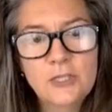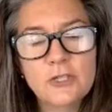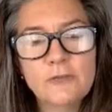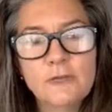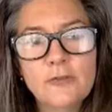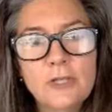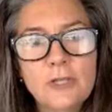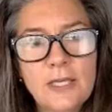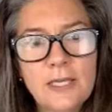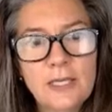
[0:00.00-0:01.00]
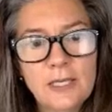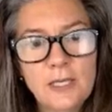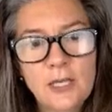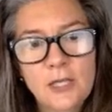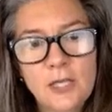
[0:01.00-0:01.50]
to fill in
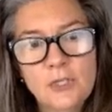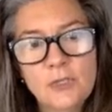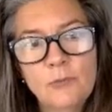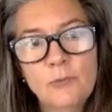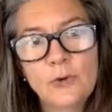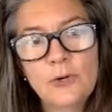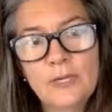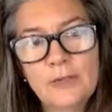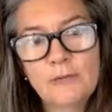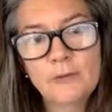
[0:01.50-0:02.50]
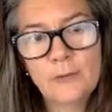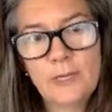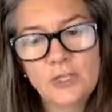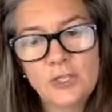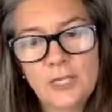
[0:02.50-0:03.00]
some more
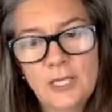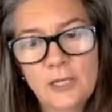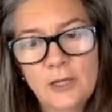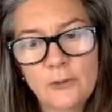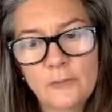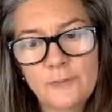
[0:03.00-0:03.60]
information here.